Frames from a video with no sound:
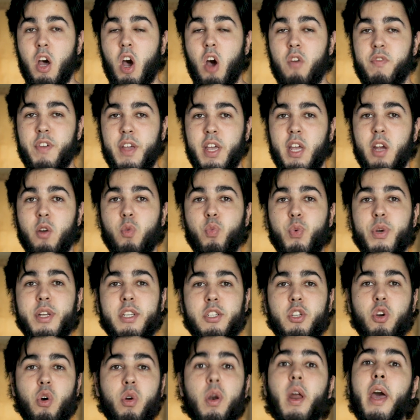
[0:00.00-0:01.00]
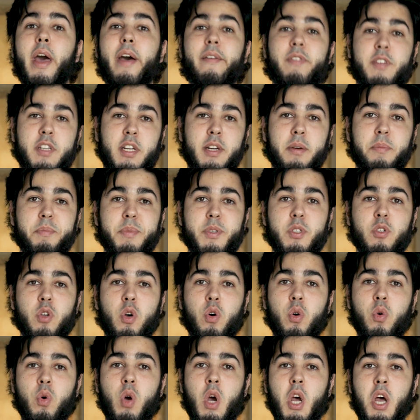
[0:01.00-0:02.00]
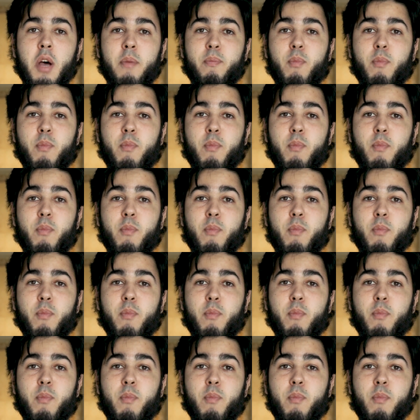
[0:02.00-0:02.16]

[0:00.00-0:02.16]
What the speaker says: over here we don't have tips. So